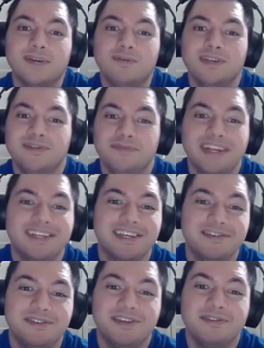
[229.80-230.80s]
what does it mean to
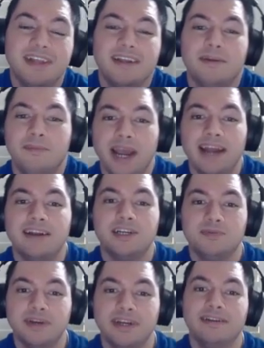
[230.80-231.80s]
you too? Like the
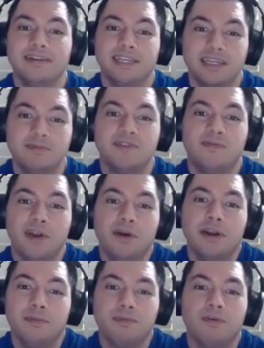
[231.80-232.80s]
management seems
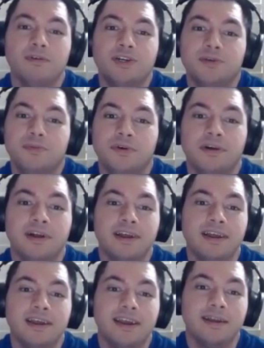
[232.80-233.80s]
very approachable
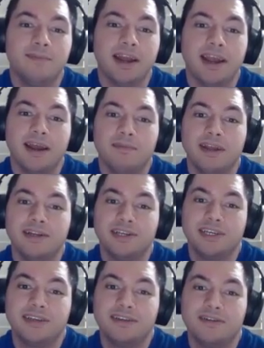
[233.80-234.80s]
in Miami.
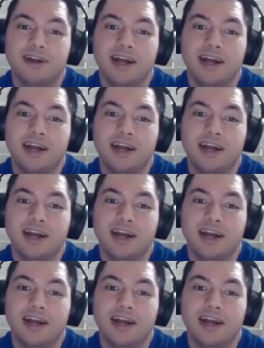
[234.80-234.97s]
Just mm-hmm.